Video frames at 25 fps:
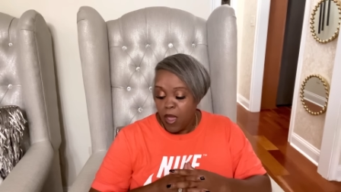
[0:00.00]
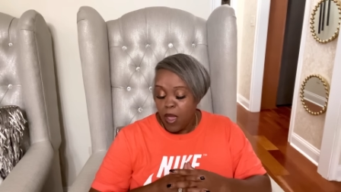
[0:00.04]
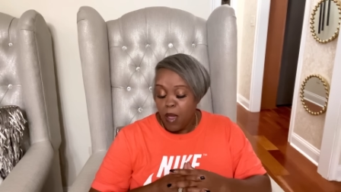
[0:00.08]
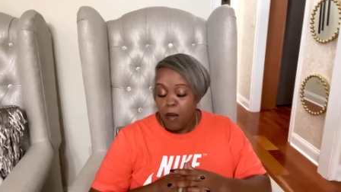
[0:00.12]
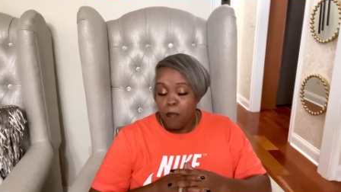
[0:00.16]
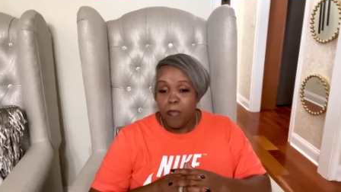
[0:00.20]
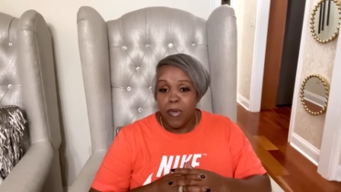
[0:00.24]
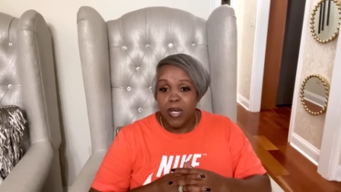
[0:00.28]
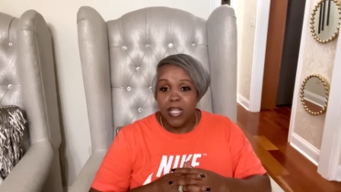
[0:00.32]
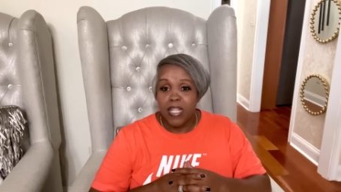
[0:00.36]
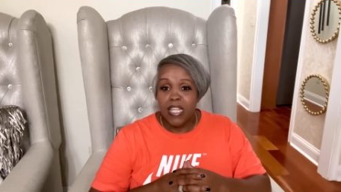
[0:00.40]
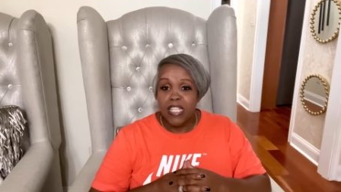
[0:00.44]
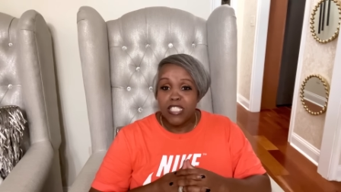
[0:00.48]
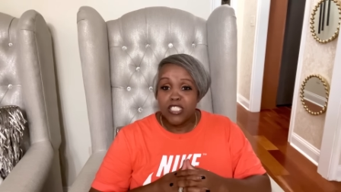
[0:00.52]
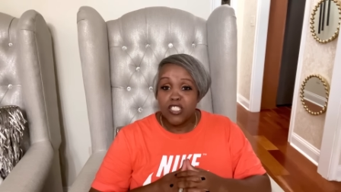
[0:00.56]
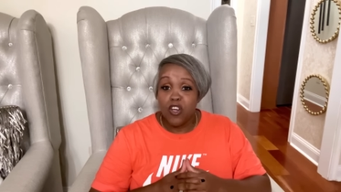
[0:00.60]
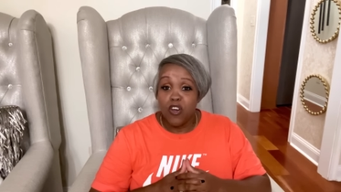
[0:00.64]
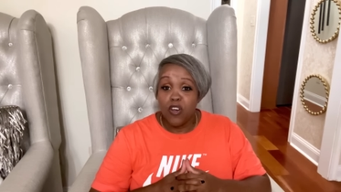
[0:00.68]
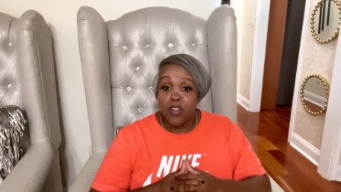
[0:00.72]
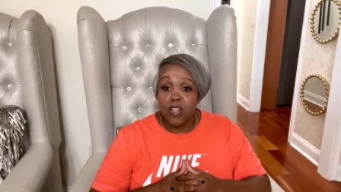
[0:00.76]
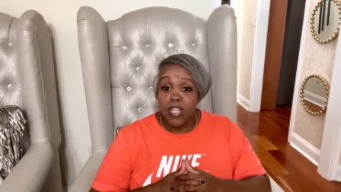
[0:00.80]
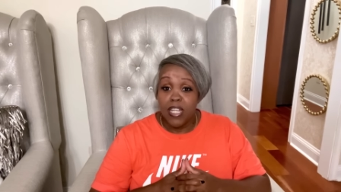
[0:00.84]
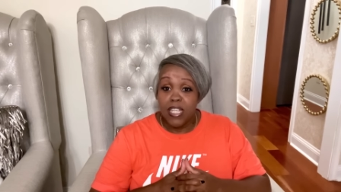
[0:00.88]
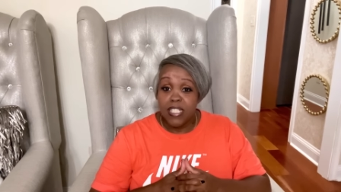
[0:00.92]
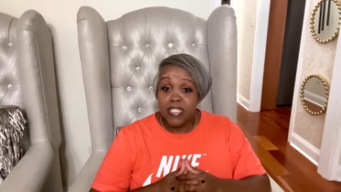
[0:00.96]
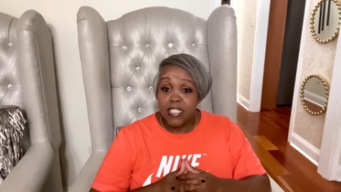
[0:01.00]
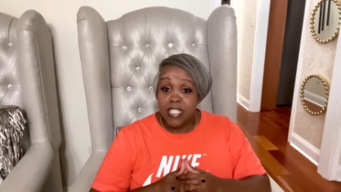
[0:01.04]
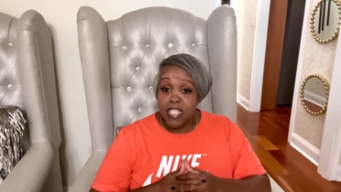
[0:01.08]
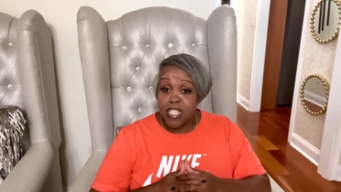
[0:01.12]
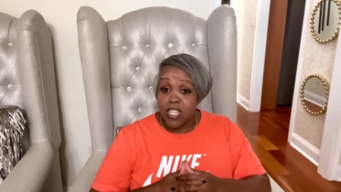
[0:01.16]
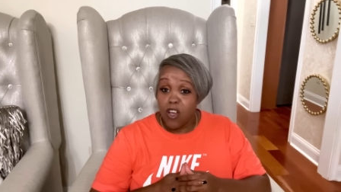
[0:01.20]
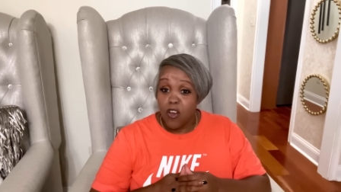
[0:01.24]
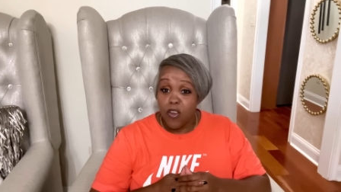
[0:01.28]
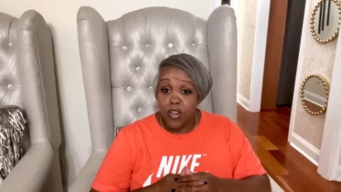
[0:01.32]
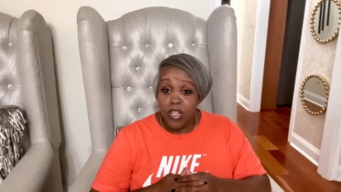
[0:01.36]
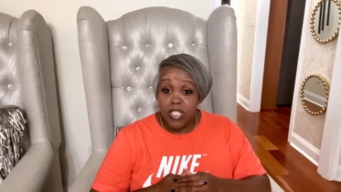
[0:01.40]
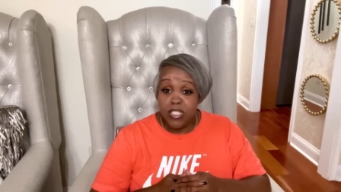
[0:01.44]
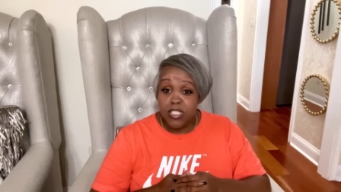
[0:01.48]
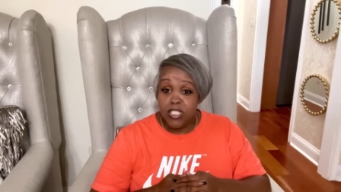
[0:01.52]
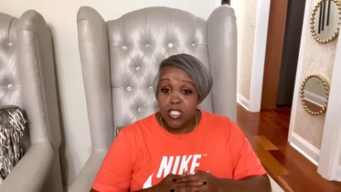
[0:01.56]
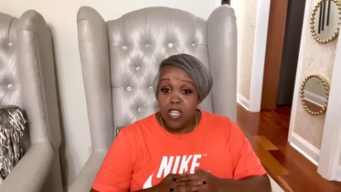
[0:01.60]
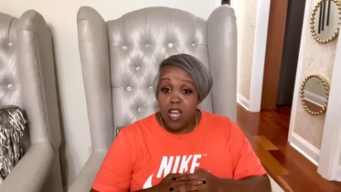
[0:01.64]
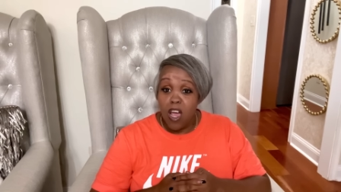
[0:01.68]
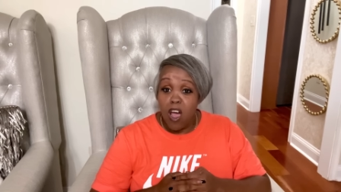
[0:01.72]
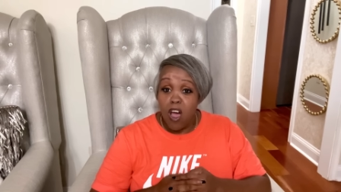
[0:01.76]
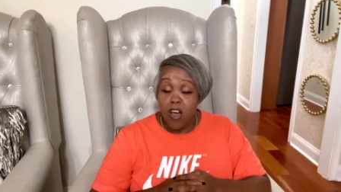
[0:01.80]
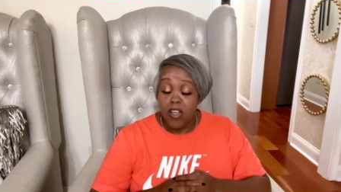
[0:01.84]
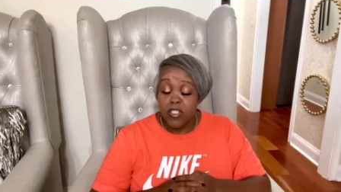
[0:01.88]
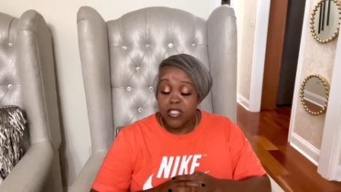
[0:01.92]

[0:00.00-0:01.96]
But let's go, let's get on into the haul.